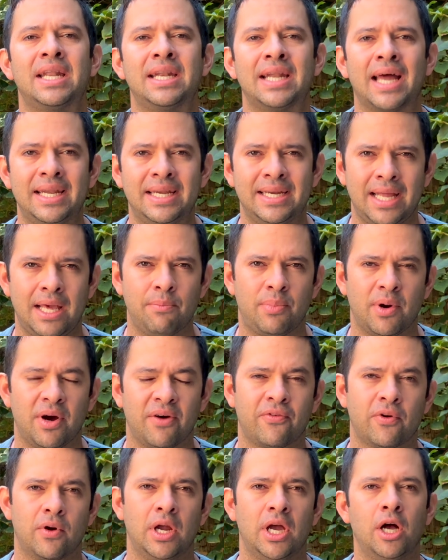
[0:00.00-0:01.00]
90-day
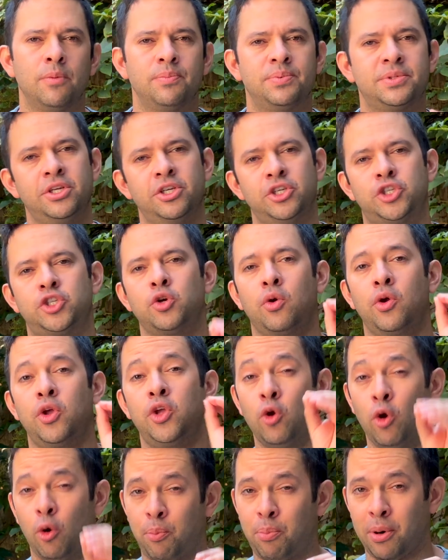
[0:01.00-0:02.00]
buffer helps ensure
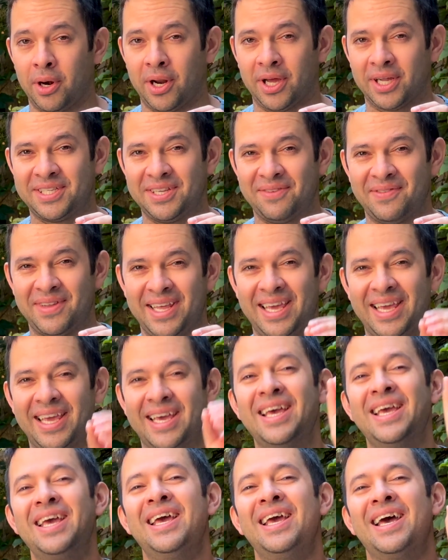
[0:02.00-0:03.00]
your productivity
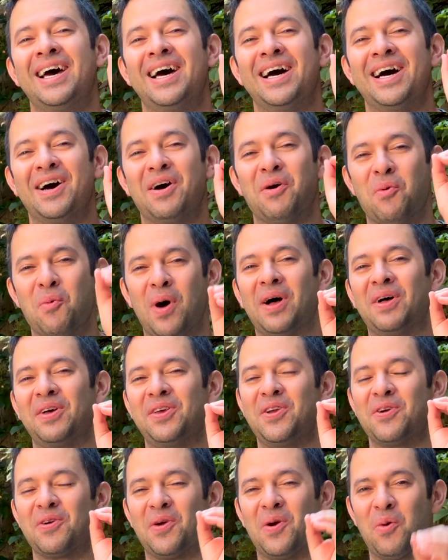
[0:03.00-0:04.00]
while
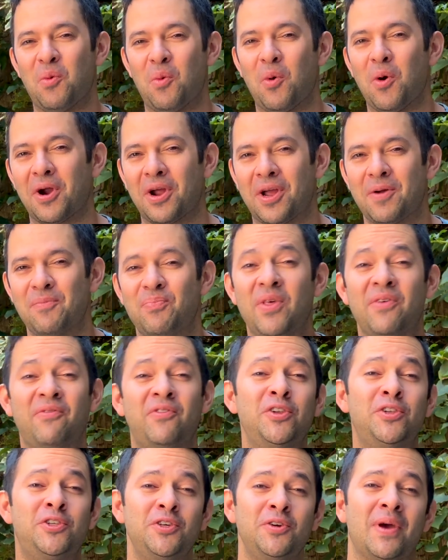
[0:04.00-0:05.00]
you're at work. If
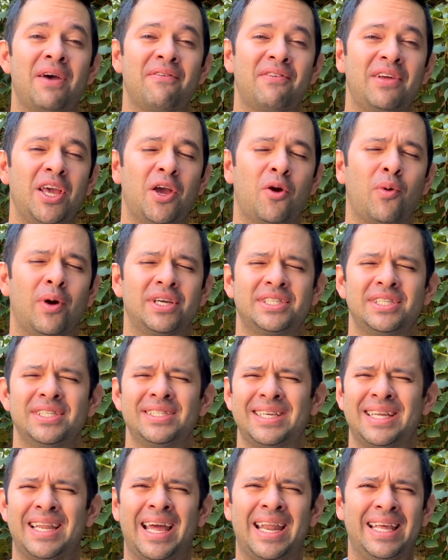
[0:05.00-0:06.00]
you do have any
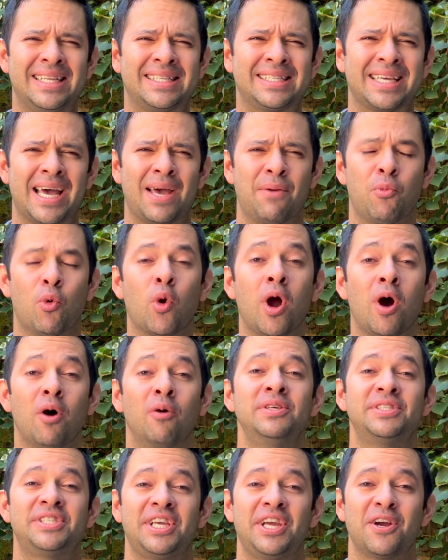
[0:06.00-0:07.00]
questions at any time, we're
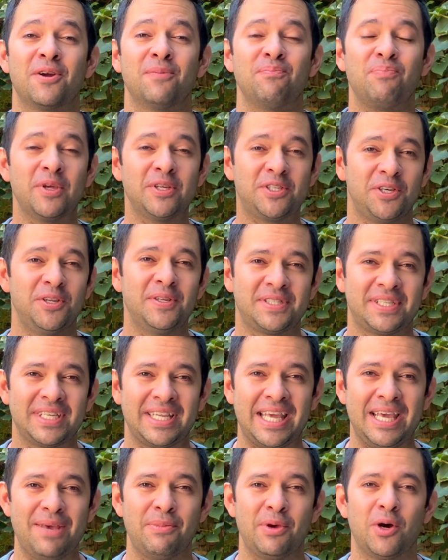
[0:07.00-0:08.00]
always here. Shoot us
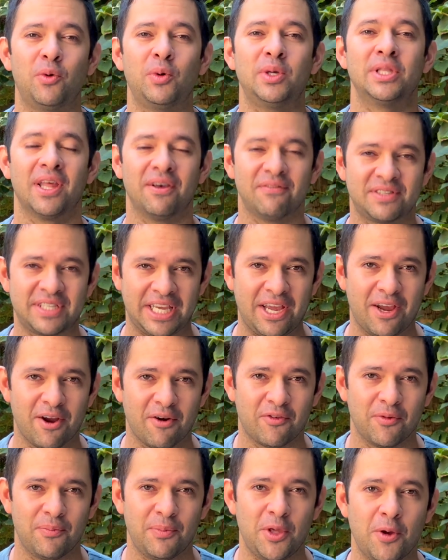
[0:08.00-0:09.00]
an email. We'd love to hear
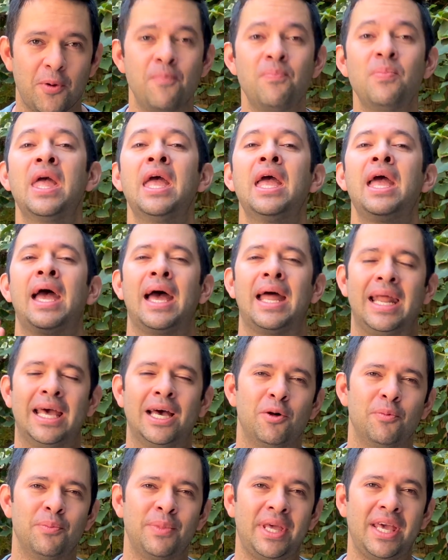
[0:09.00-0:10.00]
from you at
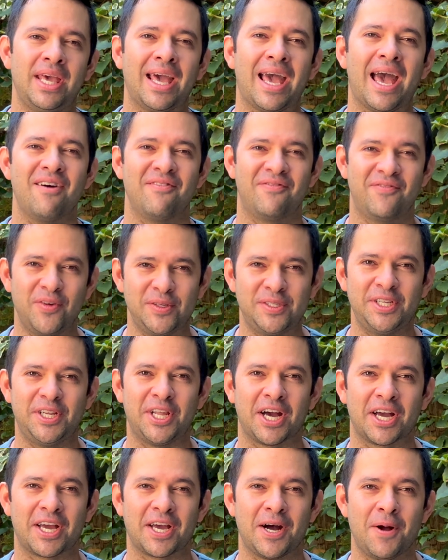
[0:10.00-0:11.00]

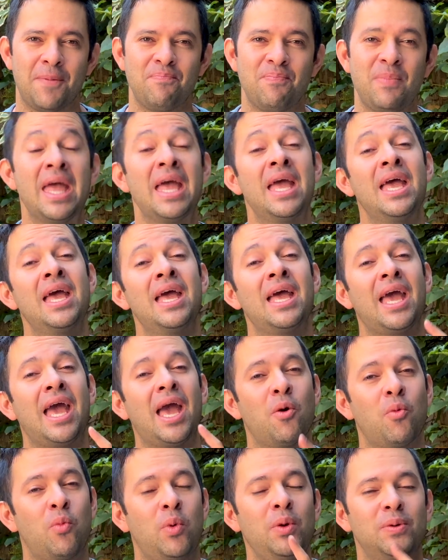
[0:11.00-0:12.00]
helpme@fuji.com.
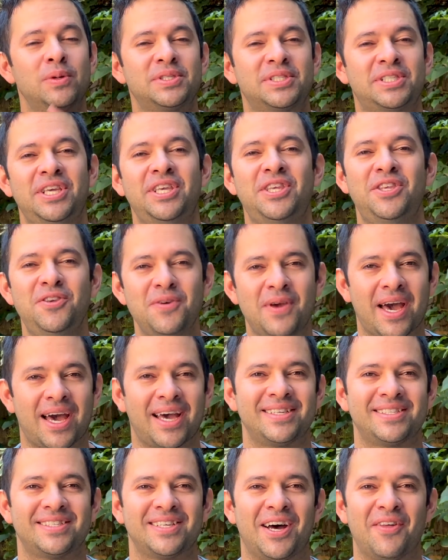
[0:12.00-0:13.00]
And we will see you
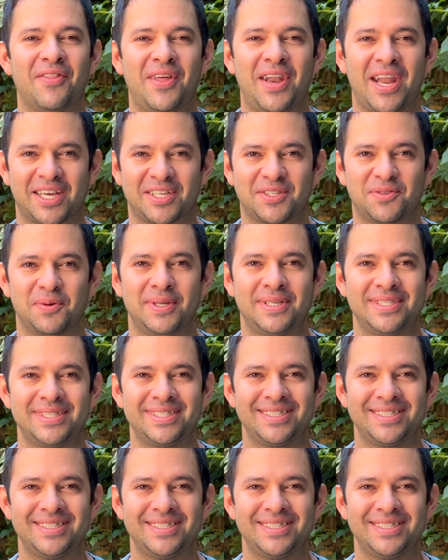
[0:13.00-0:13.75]
guys on the next one.